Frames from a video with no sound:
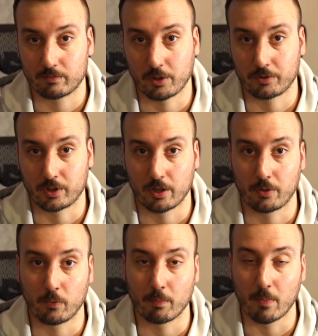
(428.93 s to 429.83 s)
Rode
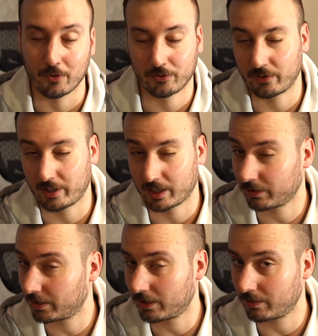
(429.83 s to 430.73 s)
Go will most
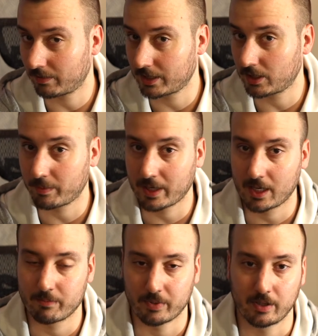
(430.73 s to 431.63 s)
likely end up
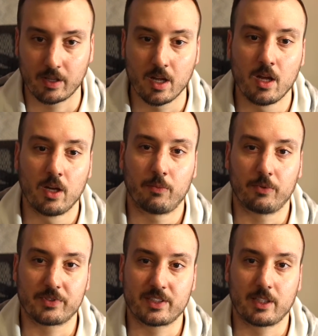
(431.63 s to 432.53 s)
at, but
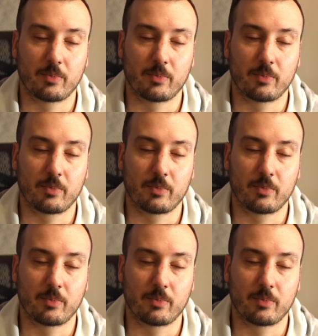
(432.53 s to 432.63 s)
we'll see.